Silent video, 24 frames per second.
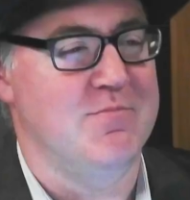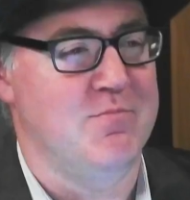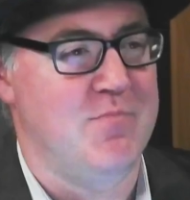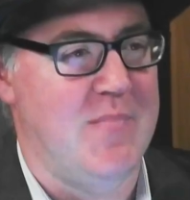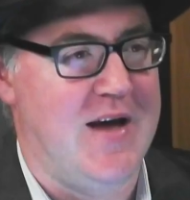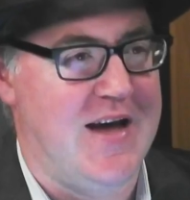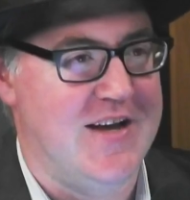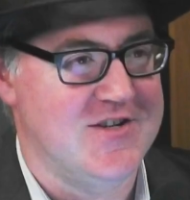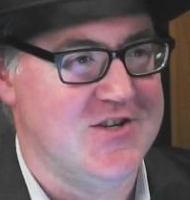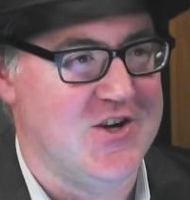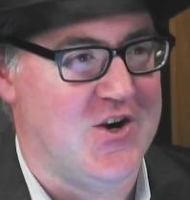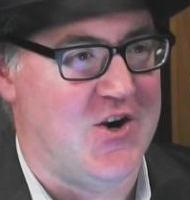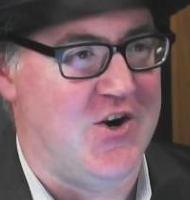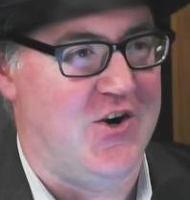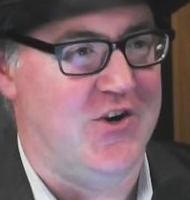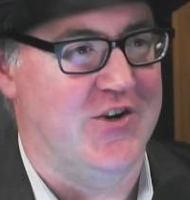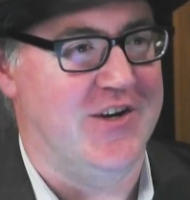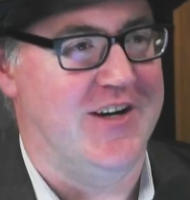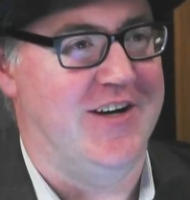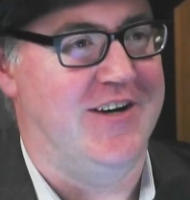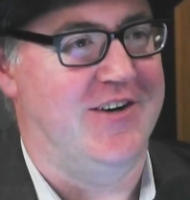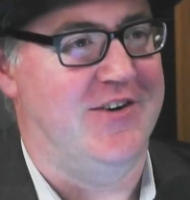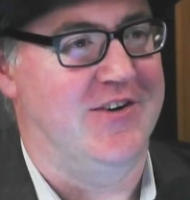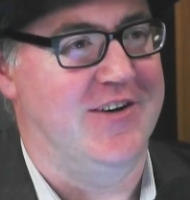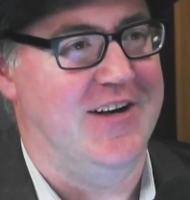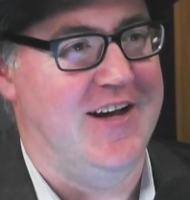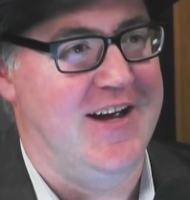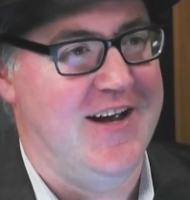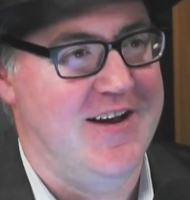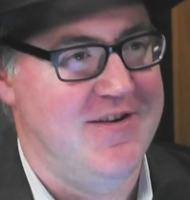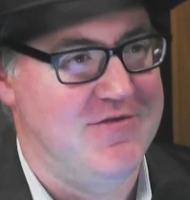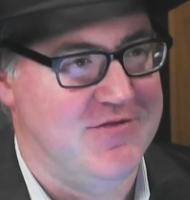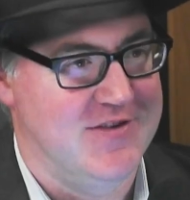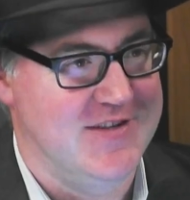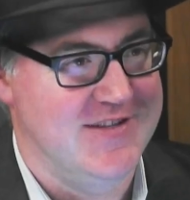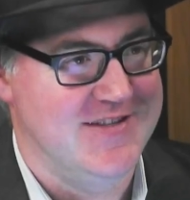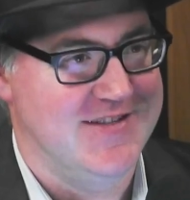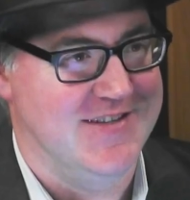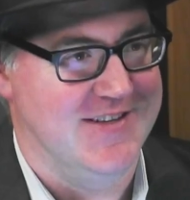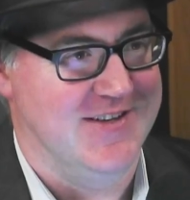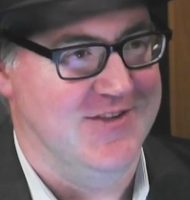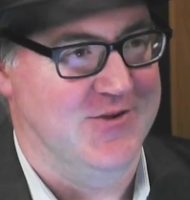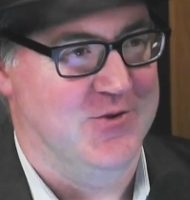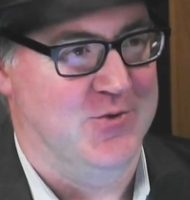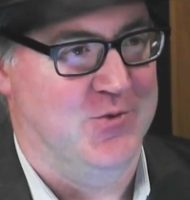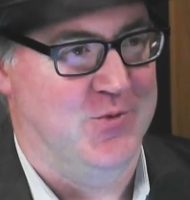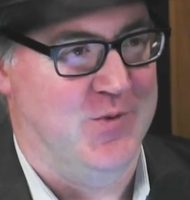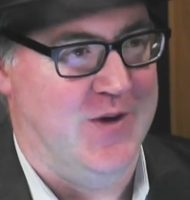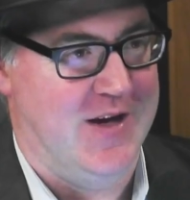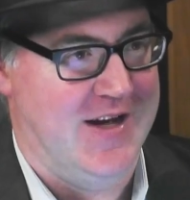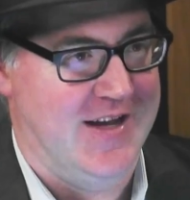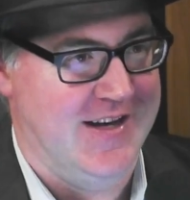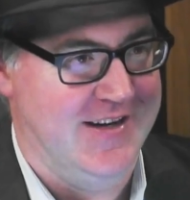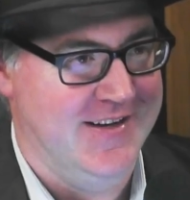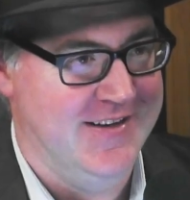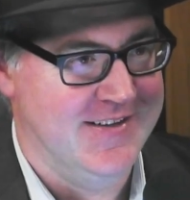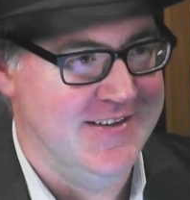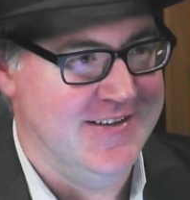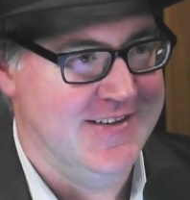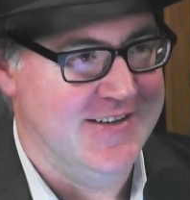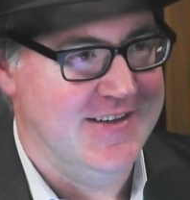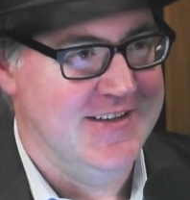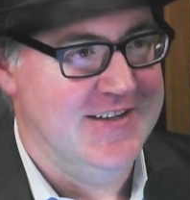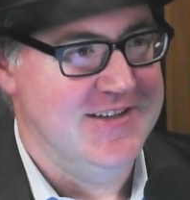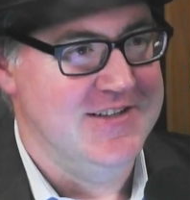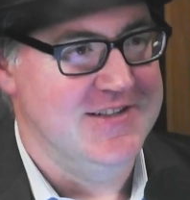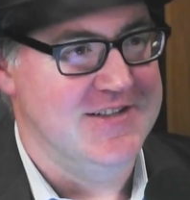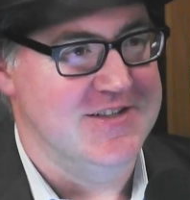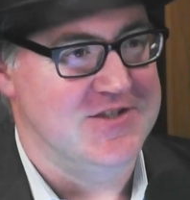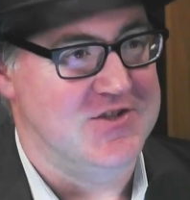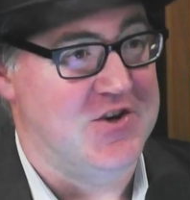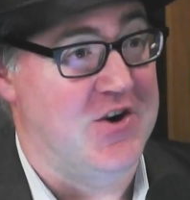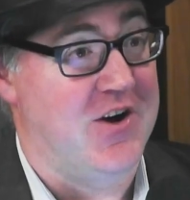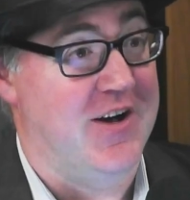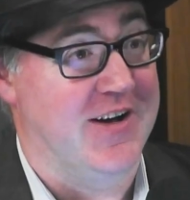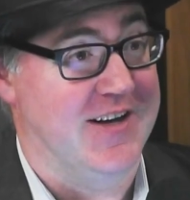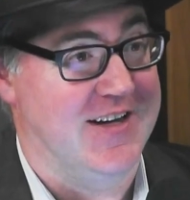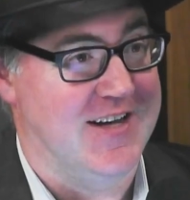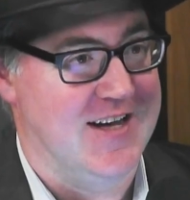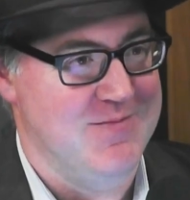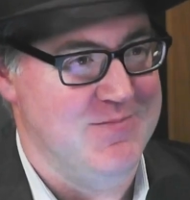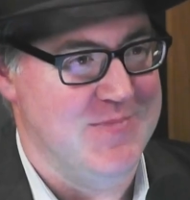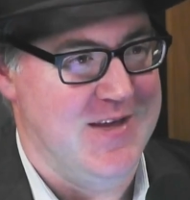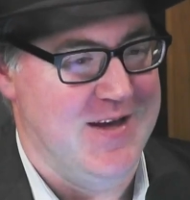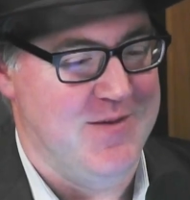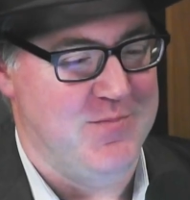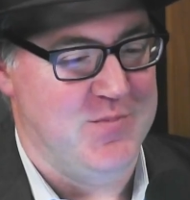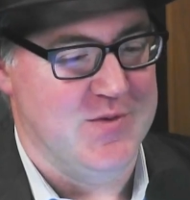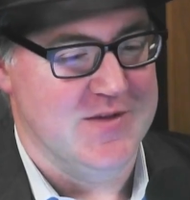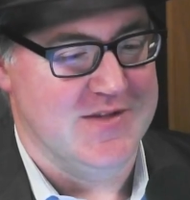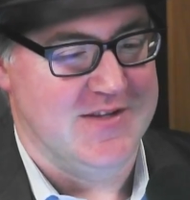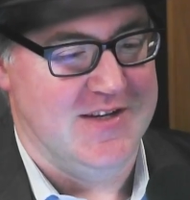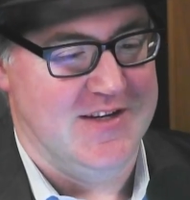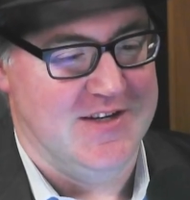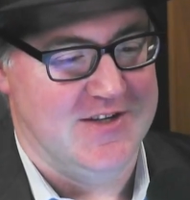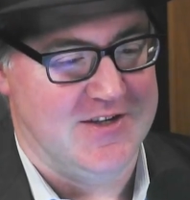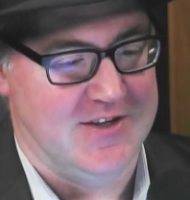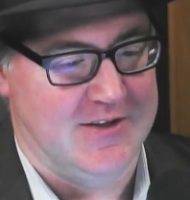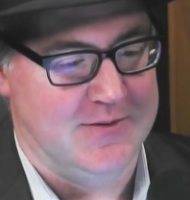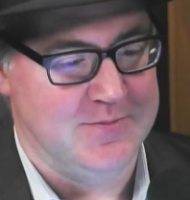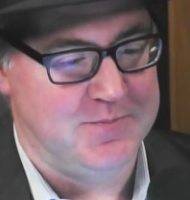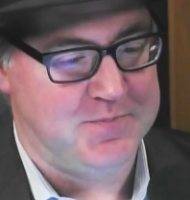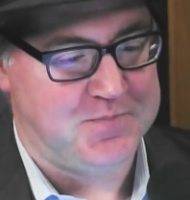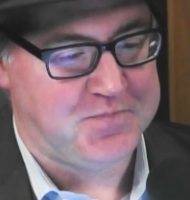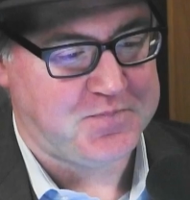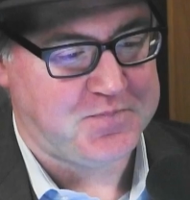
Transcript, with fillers: match Conner on every single one to try and keep their position.